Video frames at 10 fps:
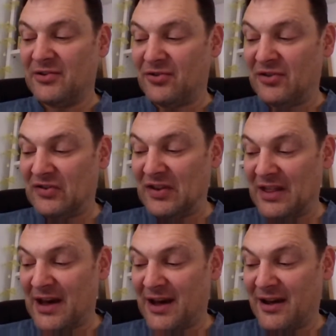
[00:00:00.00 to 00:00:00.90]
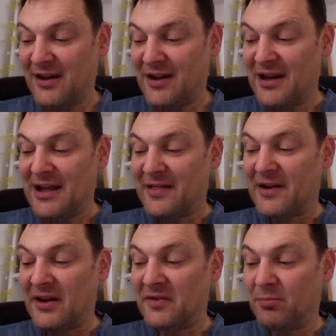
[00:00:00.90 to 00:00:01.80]
So do you see that?
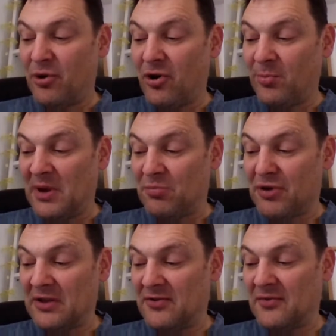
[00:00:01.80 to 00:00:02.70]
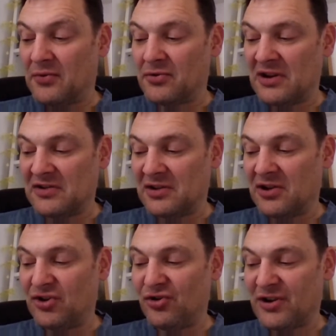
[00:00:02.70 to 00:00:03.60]
That his power may bring to
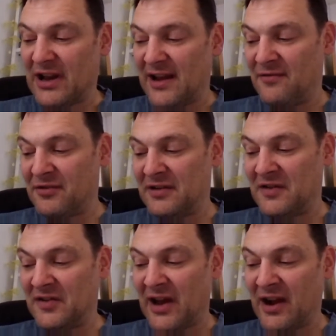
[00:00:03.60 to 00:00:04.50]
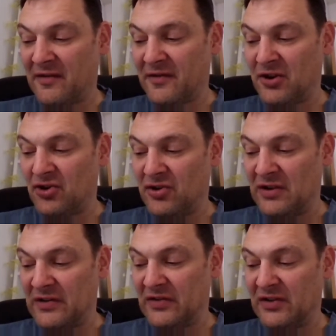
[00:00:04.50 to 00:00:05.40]
fruition your every desire for
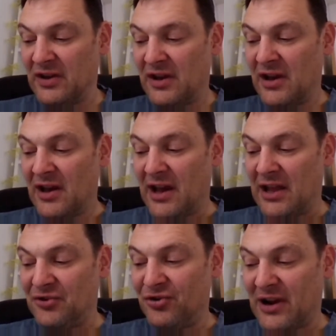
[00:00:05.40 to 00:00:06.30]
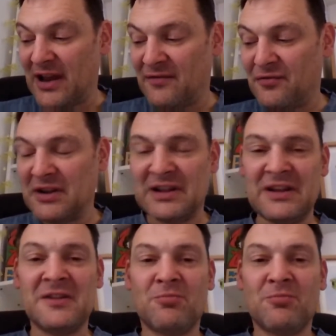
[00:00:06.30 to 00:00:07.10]
goodness and your every deed